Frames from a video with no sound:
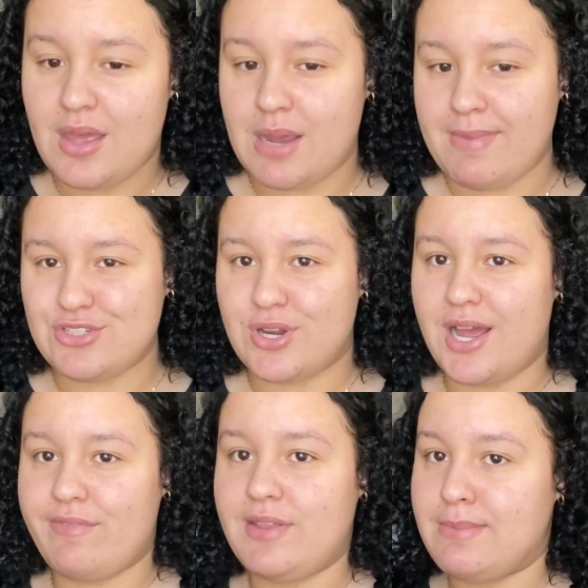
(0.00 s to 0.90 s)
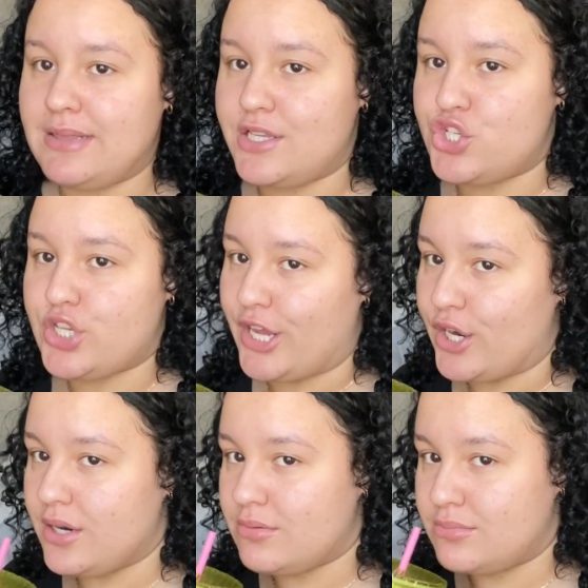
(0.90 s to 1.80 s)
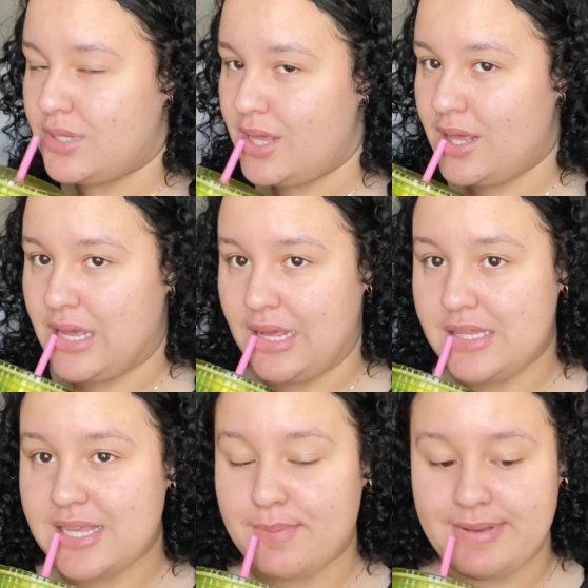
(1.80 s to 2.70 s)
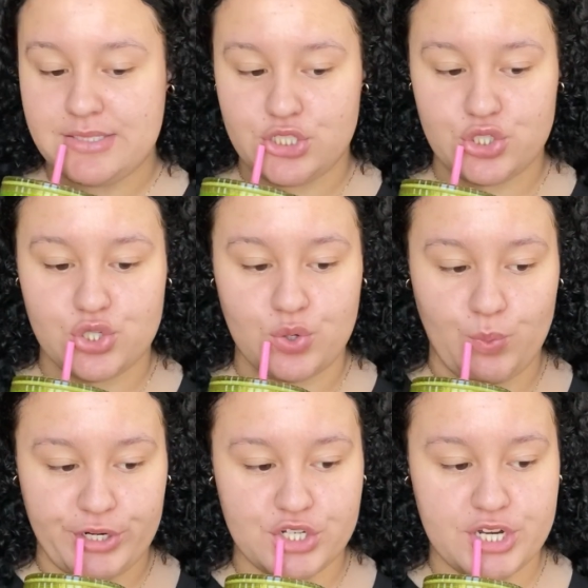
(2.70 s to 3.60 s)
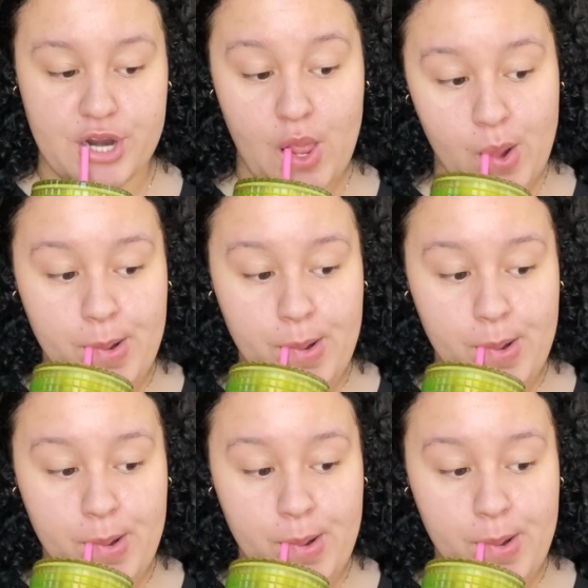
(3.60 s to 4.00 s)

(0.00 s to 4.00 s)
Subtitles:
I'm not sure how I feel about this chair. It's like my sister's old work chair.